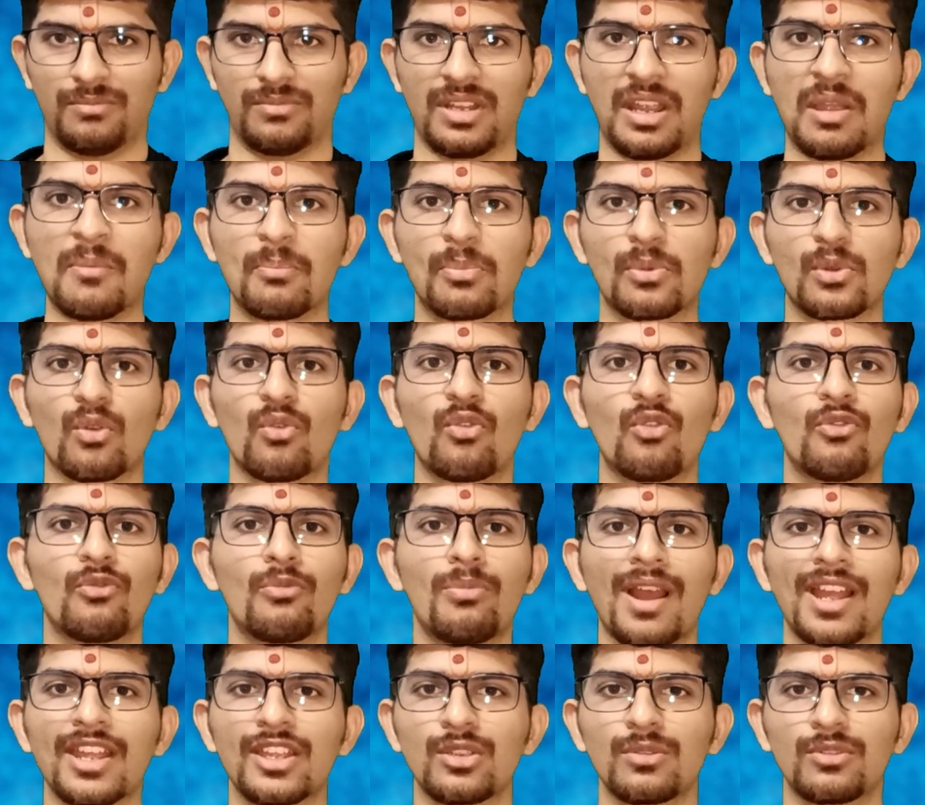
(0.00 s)
improve
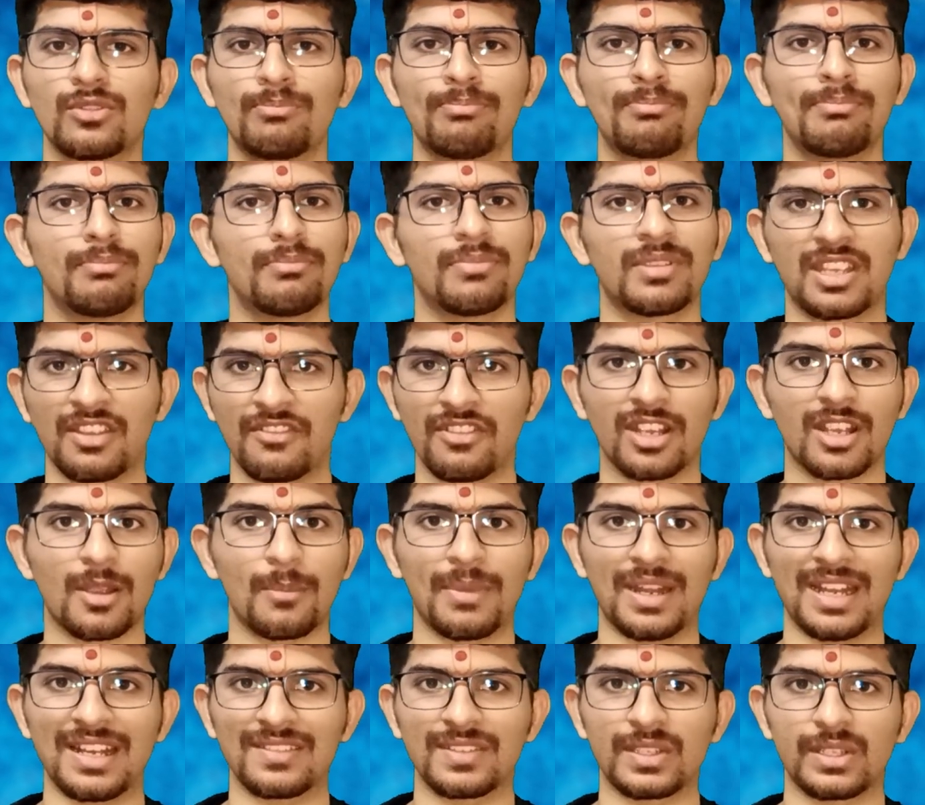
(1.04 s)
by giving a
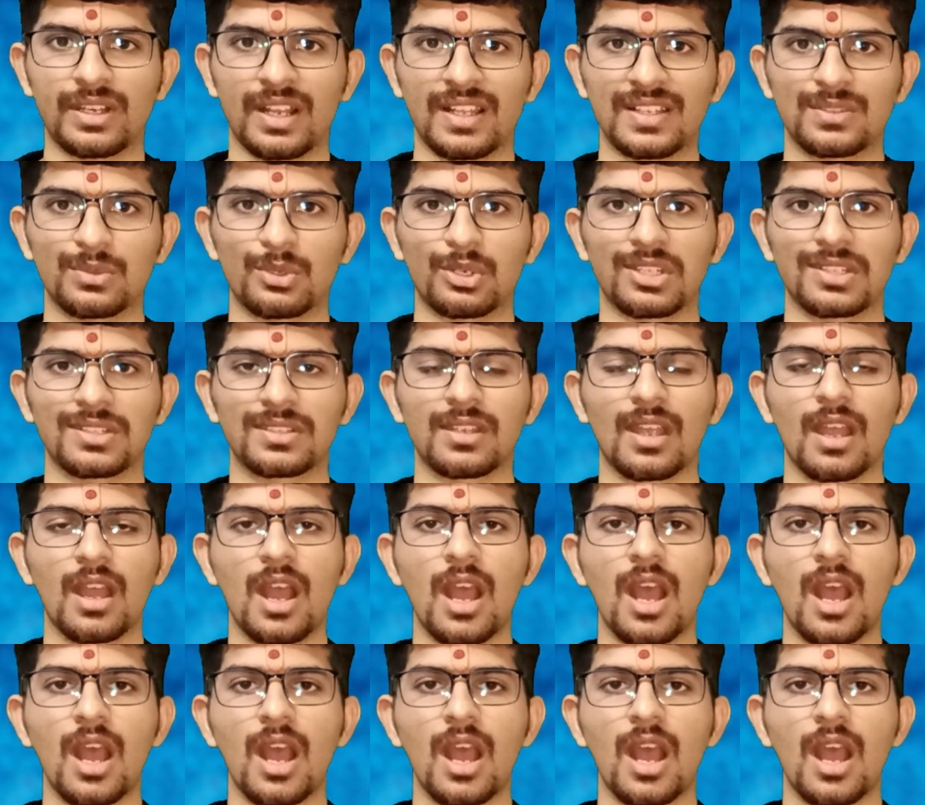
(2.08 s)
made easy series.